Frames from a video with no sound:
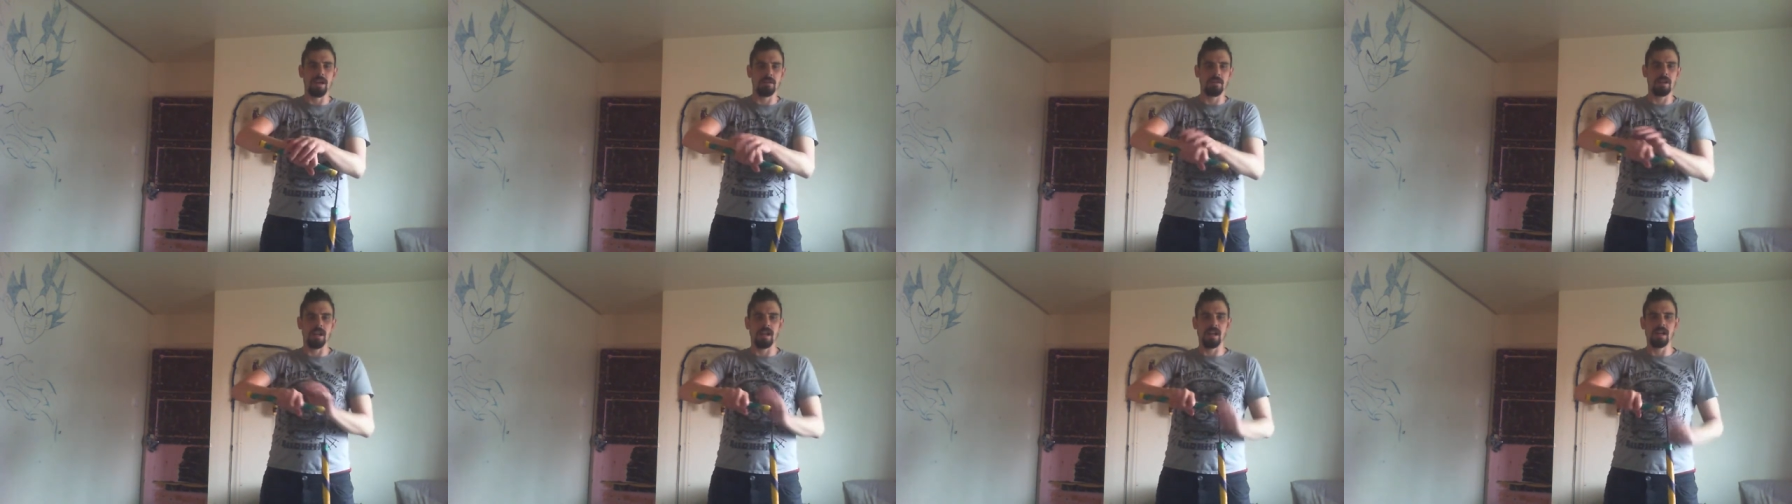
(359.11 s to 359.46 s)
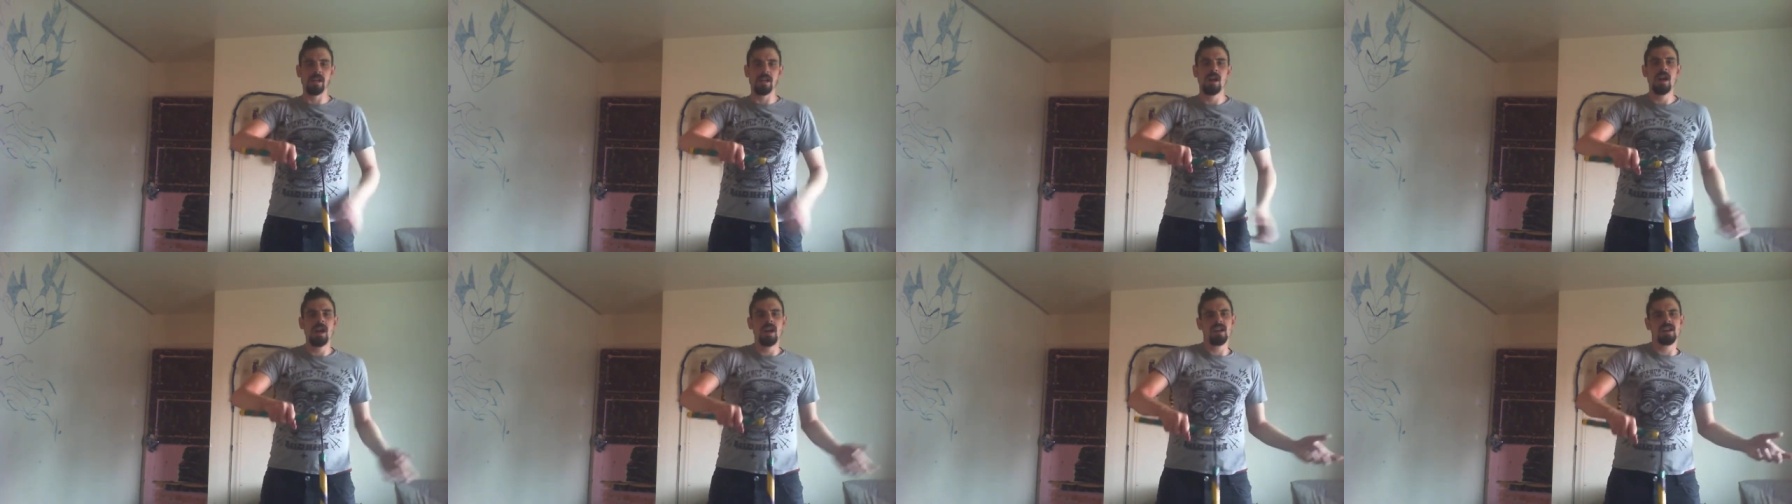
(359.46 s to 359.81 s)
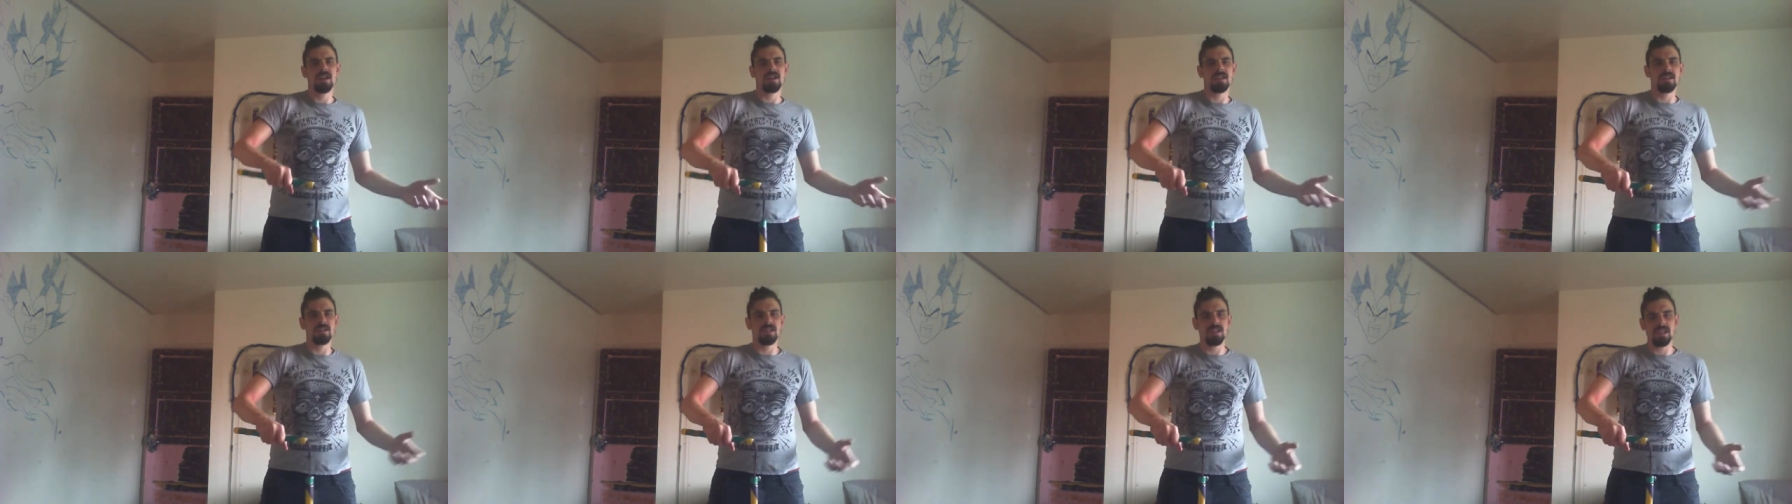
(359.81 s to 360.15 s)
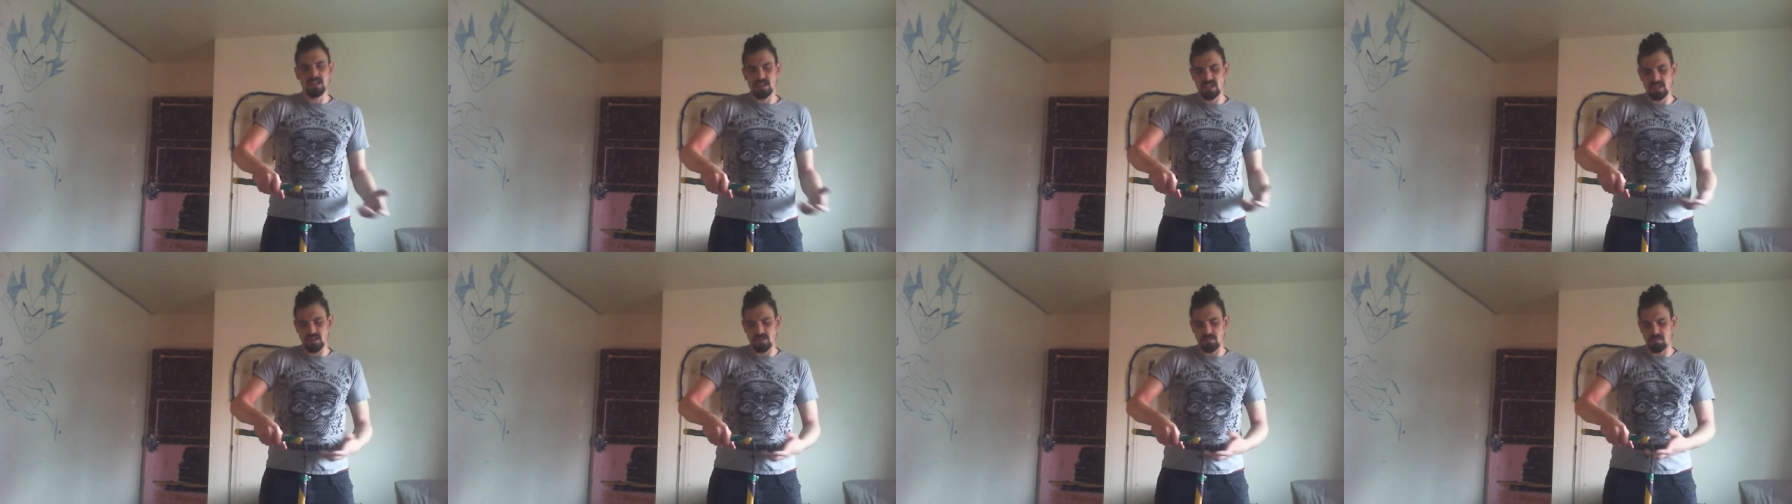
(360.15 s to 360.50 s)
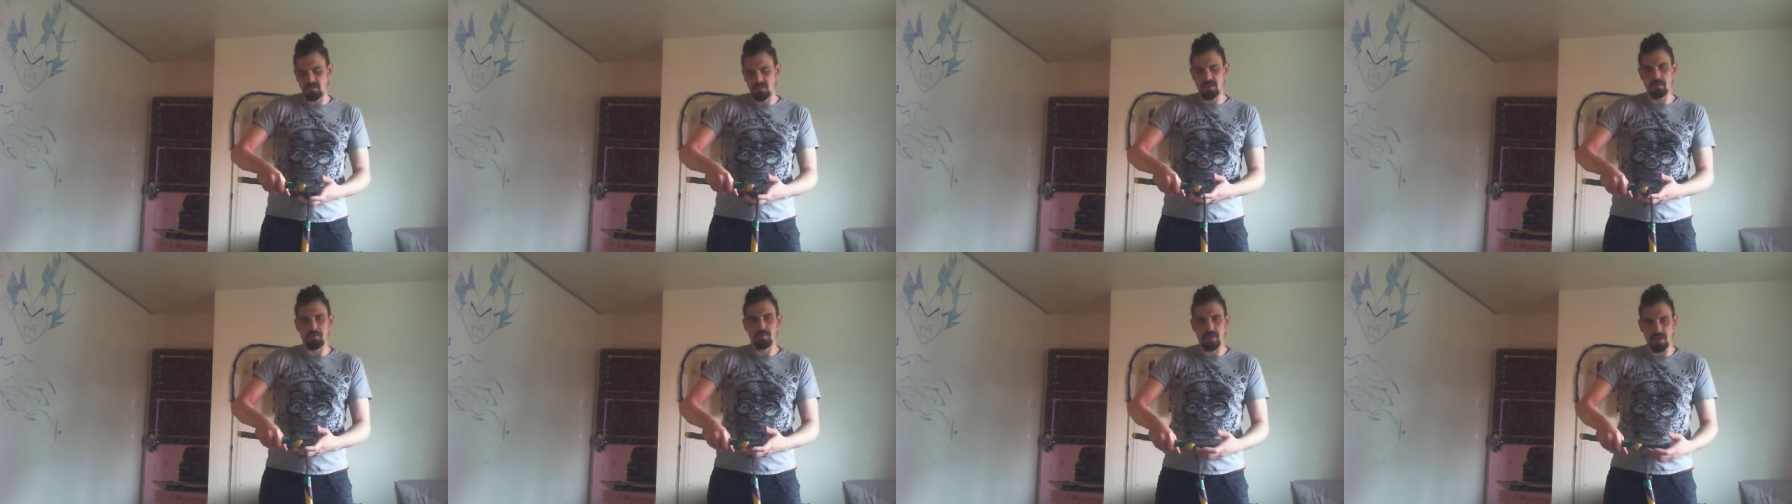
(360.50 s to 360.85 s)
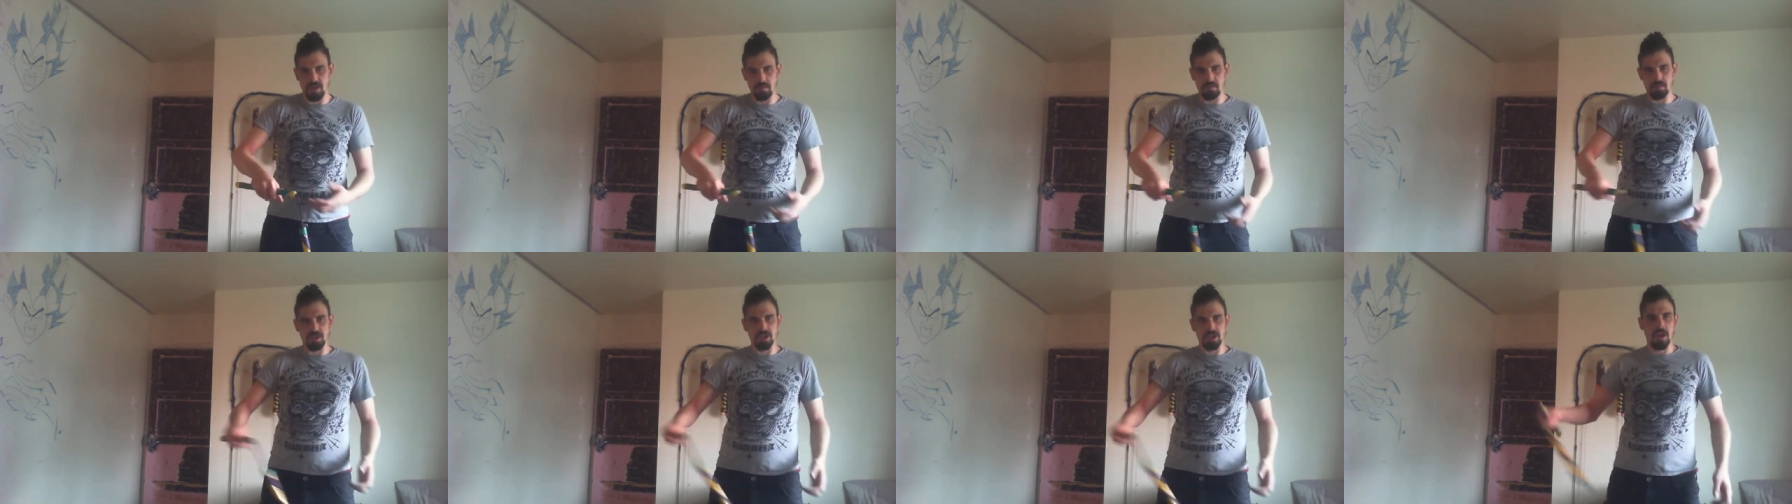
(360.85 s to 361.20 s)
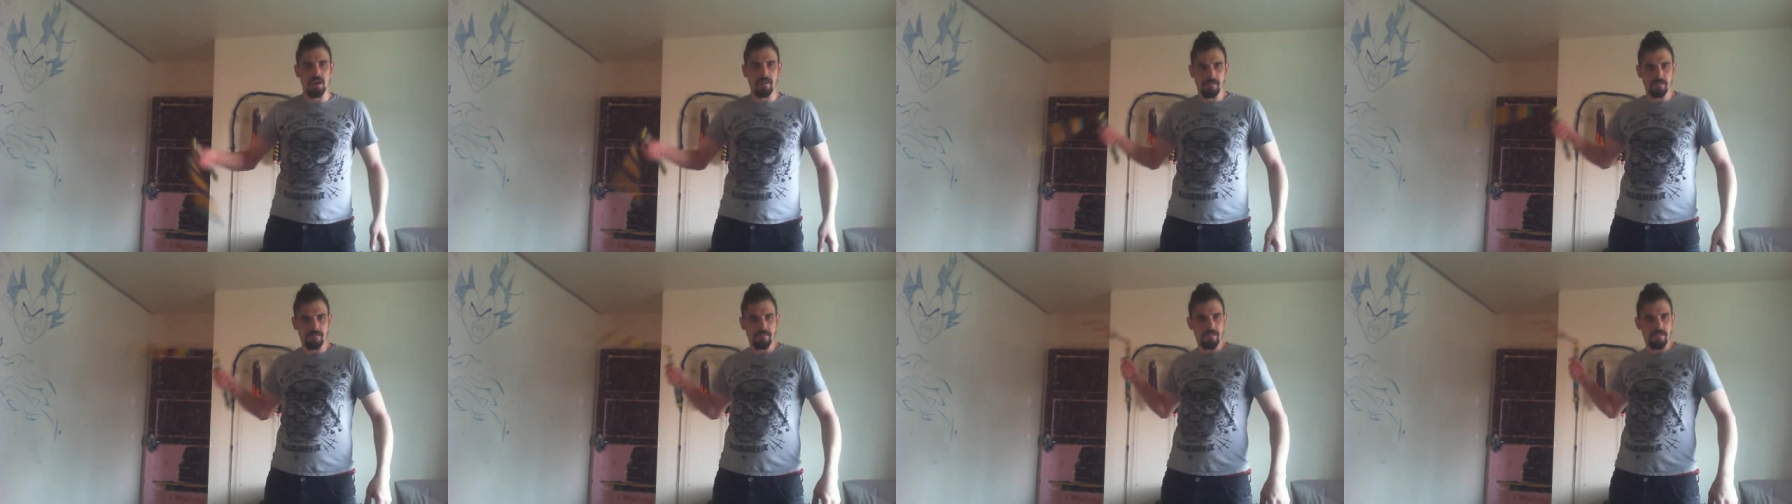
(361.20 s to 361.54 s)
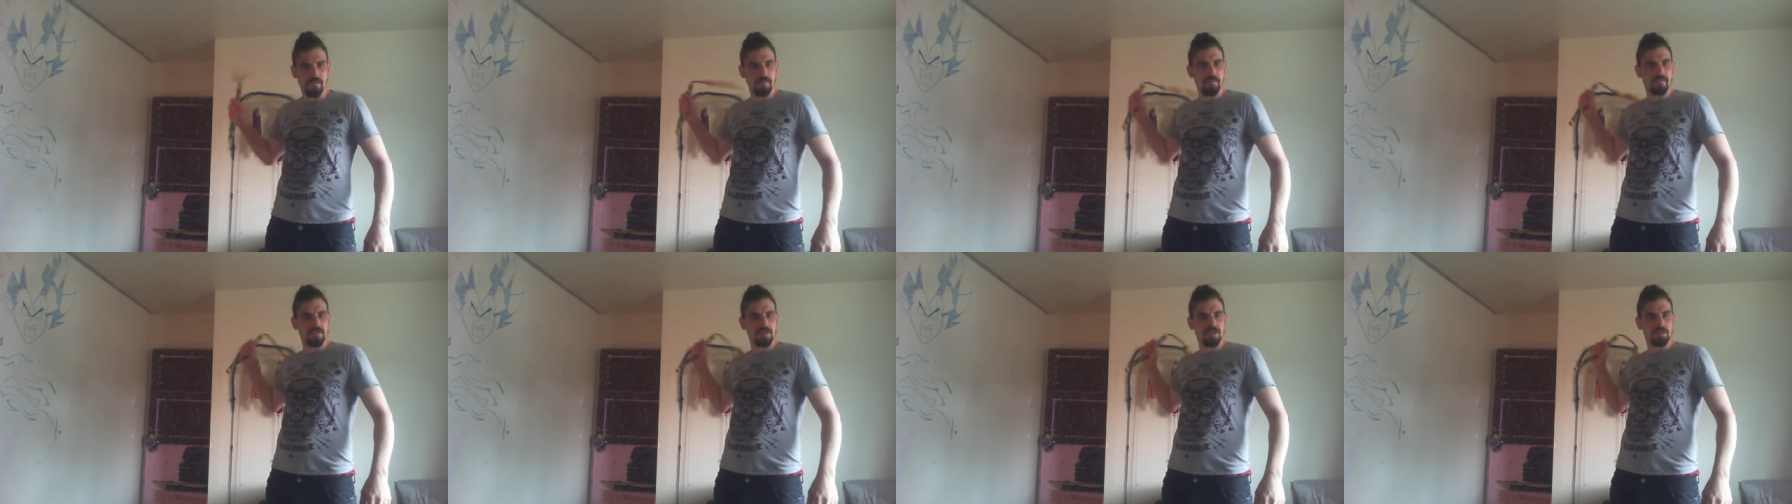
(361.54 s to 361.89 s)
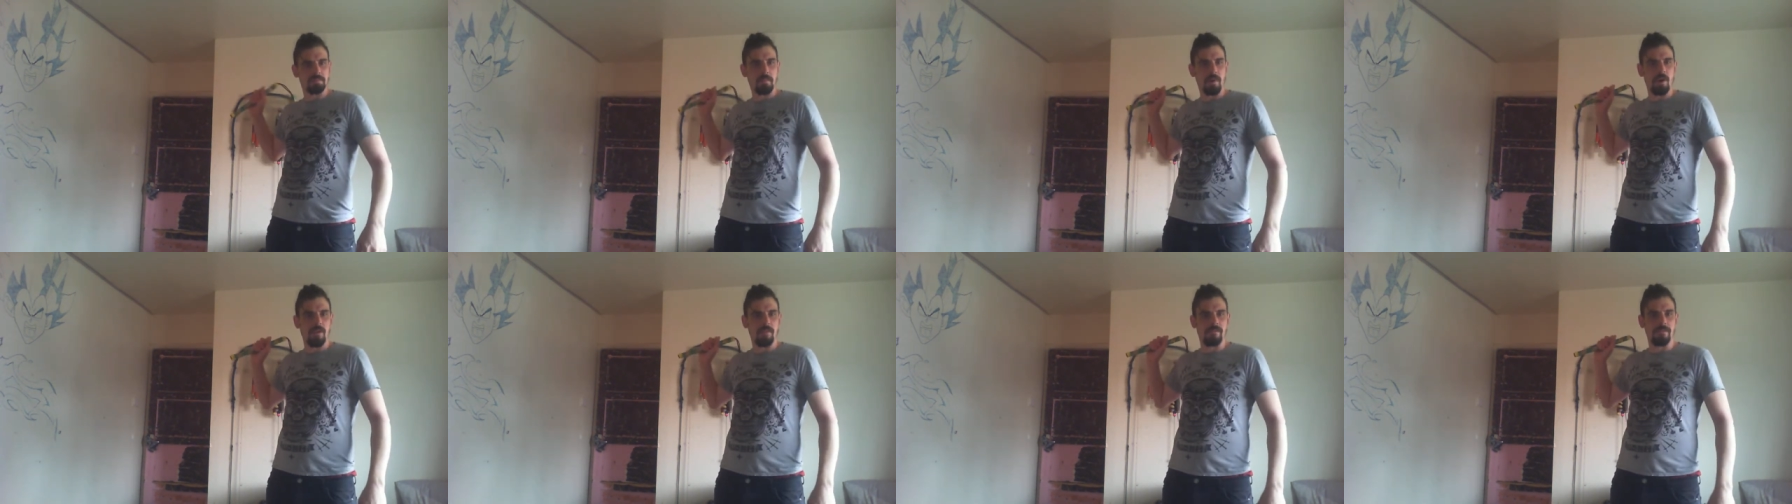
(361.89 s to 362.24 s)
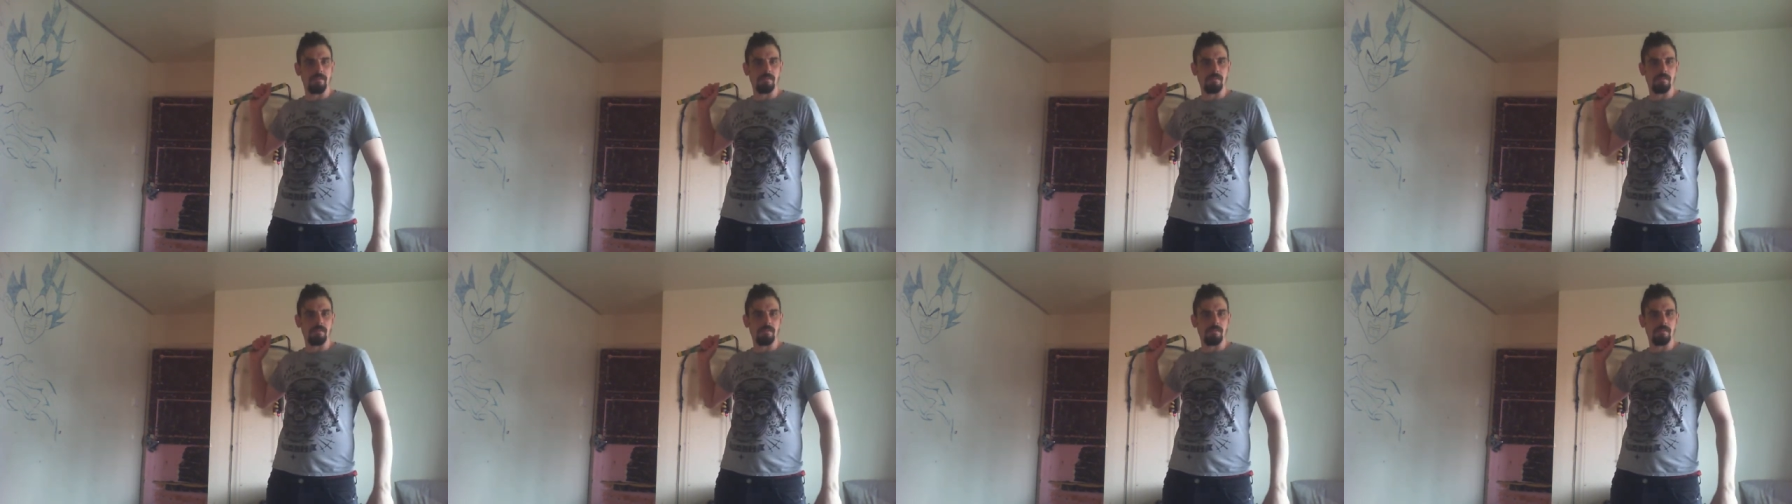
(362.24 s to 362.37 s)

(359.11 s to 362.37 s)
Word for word: Okay, because this is a pretty much comfort spot for